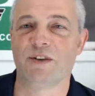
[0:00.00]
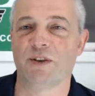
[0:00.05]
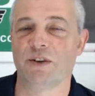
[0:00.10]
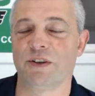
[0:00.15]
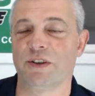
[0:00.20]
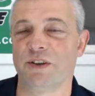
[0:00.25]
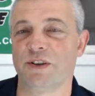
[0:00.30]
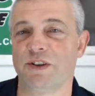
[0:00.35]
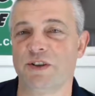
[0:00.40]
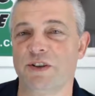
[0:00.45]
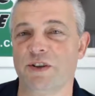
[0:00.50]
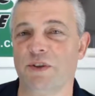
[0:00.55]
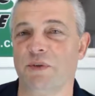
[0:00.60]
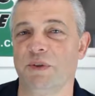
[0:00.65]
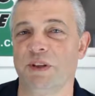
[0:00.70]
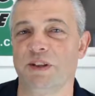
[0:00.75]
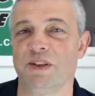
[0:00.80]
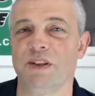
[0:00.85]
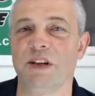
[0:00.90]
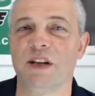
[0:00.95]
and tuned
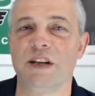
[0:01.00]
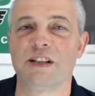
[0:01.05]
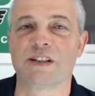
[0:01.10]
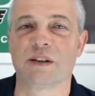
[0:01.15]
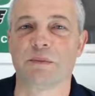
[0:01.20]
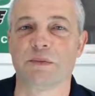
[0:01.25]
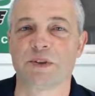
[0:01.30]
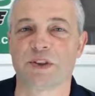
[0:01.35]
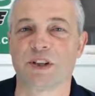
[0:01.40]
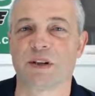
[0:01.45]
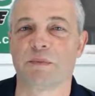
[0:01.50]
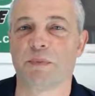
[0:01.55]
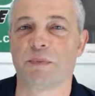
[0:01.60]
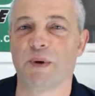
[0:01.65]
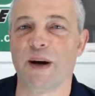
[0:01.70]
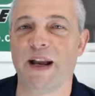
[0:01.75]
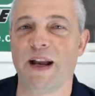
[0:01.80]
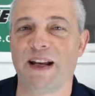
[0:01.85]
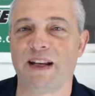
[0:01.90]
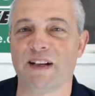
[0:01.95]
and something's going to
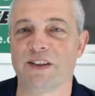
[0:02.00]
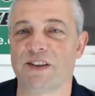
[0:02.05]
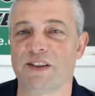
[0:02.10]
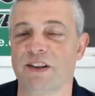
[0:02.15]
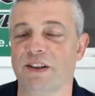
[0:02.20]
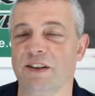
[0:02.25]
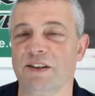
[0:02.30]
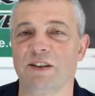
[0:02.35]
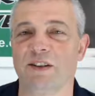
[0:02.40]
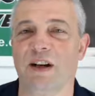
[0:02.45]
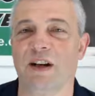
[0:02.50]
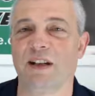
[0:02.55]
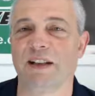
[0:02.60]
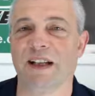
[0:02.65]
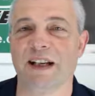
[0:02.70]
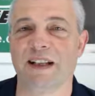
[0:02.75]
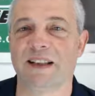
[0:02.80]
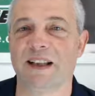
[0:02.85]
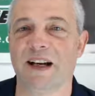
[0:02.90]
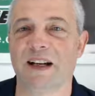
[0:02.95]
break. They're not
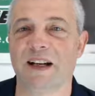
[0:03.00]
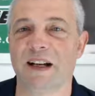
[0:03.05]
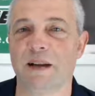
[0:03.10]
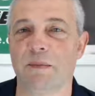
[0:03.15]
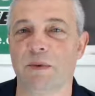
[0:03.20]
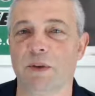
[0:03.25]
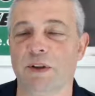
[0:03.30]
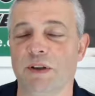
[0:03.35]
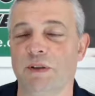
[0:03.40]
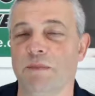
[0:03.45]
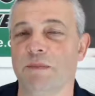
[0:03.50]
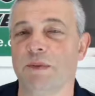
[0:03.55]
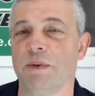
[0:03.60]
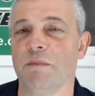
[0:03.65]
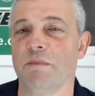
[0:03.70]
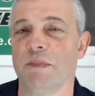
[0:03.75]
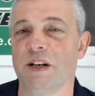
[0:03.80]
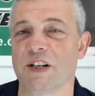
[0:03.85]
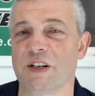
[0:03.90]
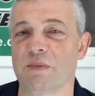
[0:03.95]
like that anymore. They're
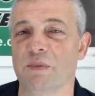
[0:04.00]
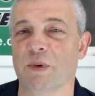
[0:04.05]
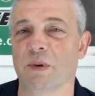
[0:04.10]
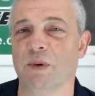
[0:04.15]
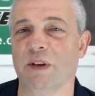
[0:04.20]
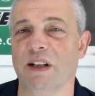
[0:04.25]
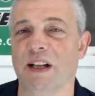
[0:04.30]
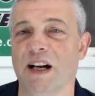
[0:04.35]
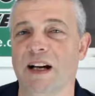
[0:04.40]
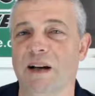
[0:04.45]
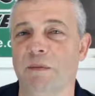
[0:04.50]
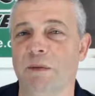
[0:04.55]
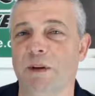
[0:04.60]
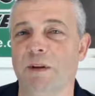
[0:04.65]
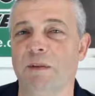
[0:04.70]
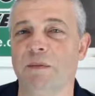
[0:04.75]
much more reliable.